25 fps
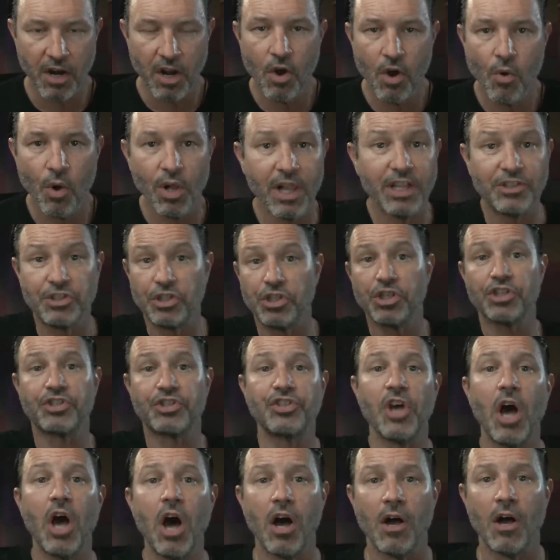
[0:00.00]
Well, as you just
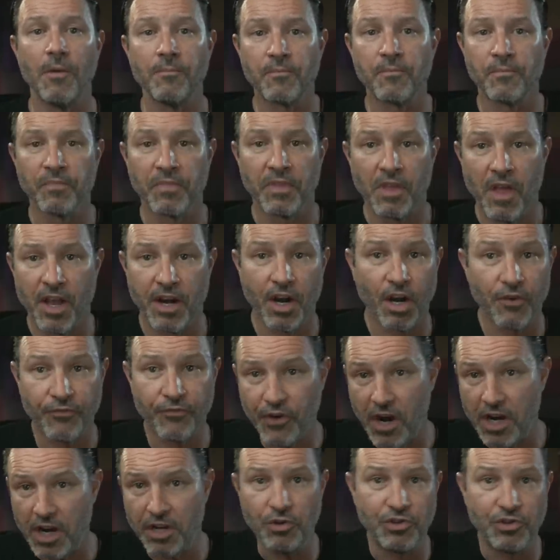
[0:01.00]
saw, like our
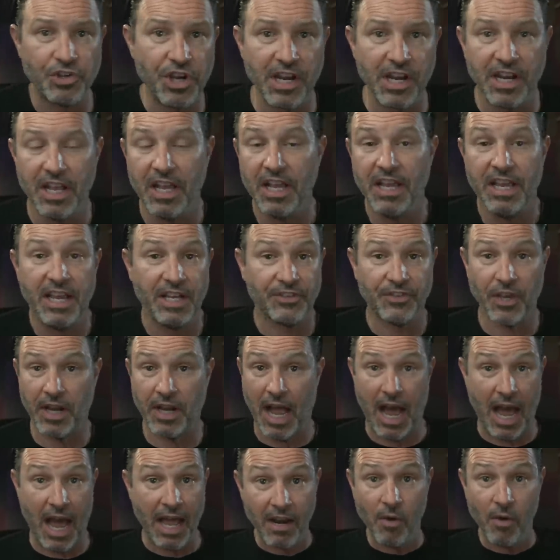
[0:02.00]
friend Eugene, he's like,
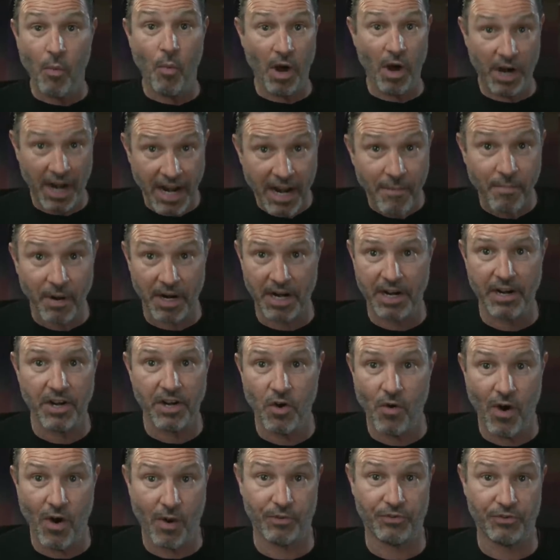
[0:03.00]
I didn't want anybody to
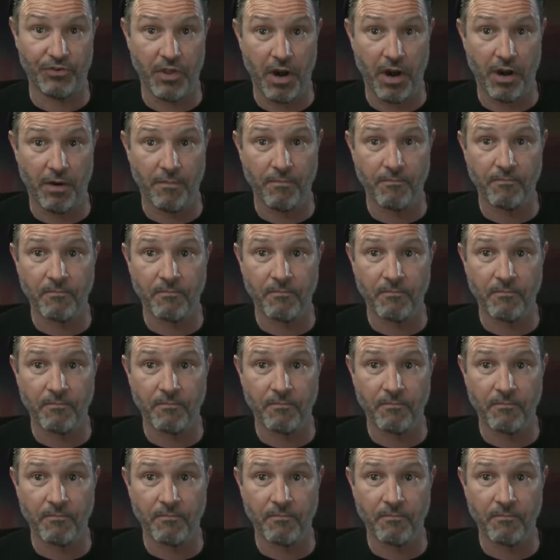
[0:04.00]
know I was there.